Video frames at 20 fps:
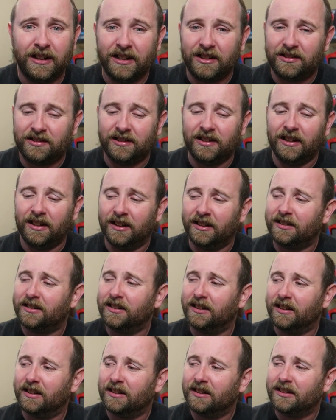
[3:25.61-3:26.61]

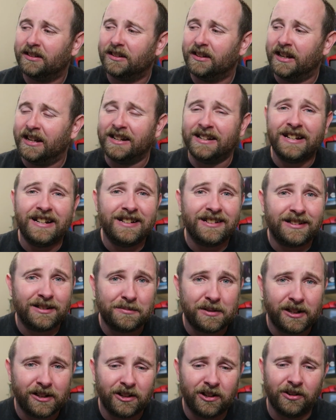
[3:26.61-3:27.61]
It needs to
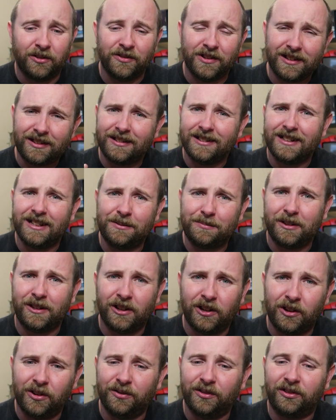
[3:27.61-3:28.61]
be known. This needs to be
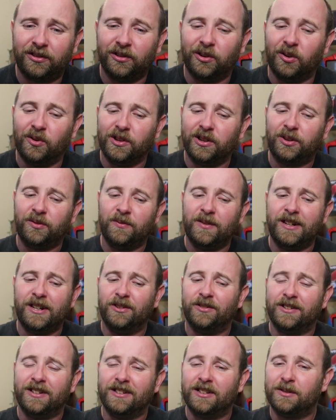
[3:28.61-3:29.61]
known. So this
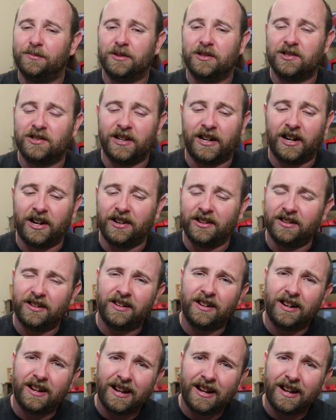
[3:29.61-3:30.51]
video needs to be shared.